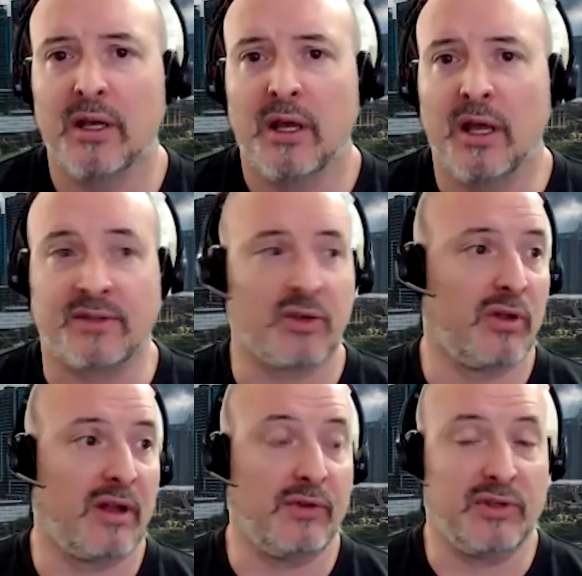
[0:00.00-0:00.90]
And so
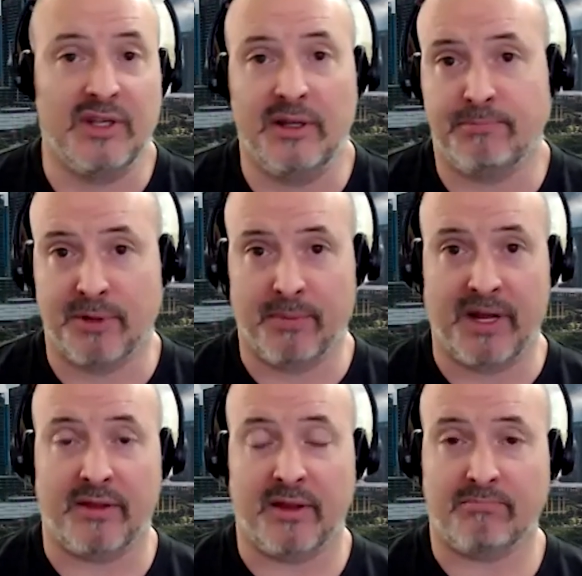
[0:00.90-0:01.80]
if you see
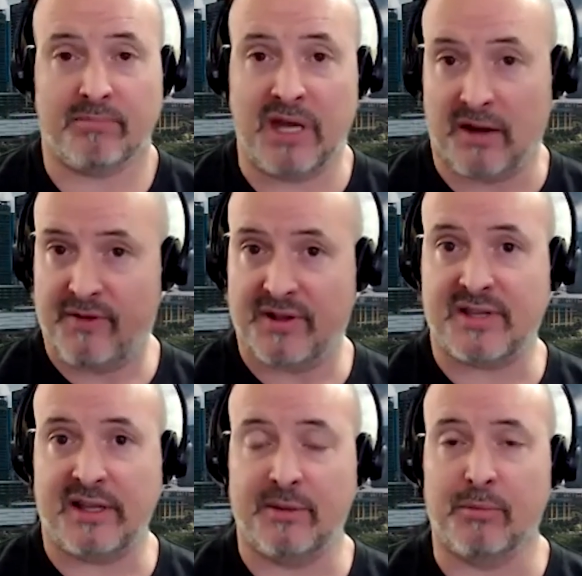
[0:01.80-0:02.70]
somebody that kind of fits
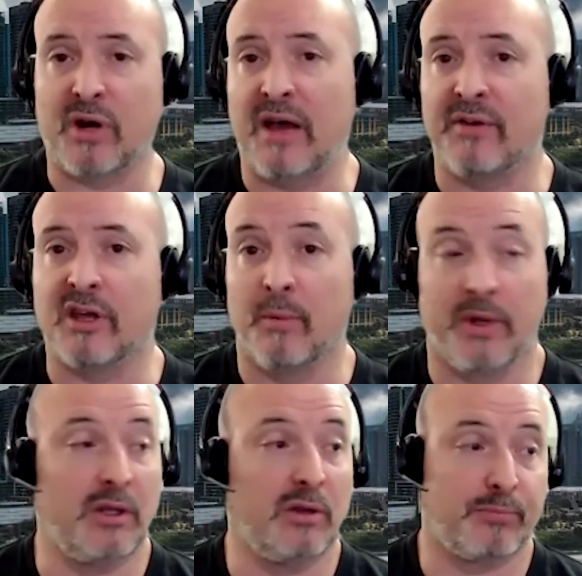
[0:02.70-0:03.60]
that demographic
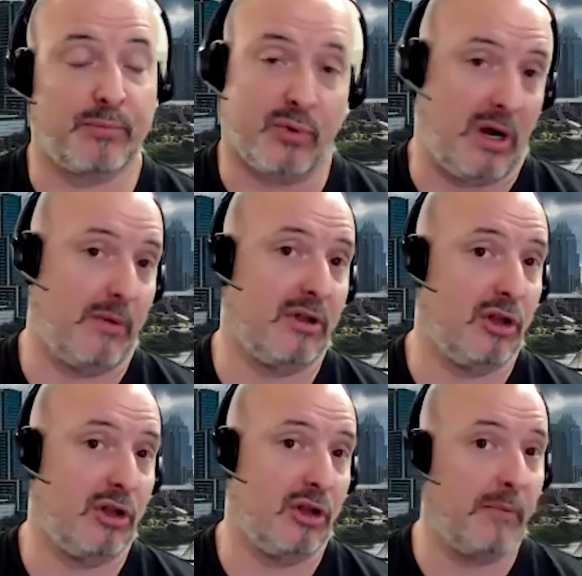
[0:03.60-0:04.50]
coming, you're probably a
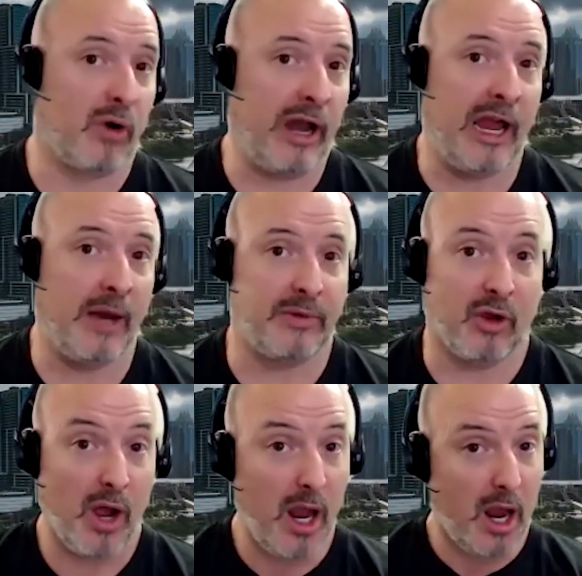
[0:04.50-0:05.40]
little bit more amped to
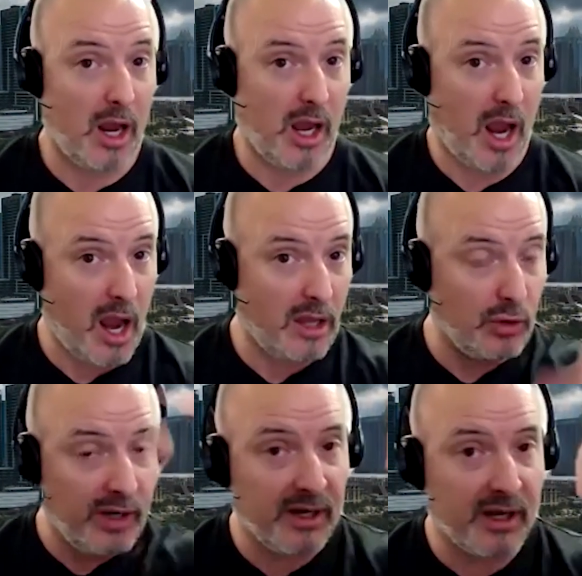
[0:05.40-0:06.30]
go, hey, hey, hey,
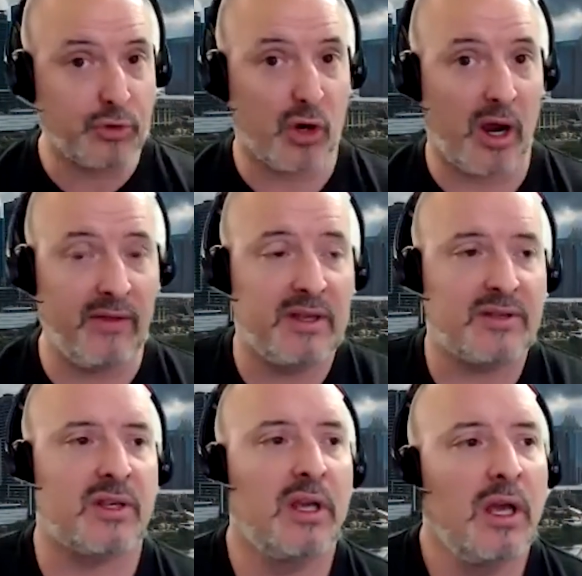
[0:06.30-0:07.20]
you need to come try this.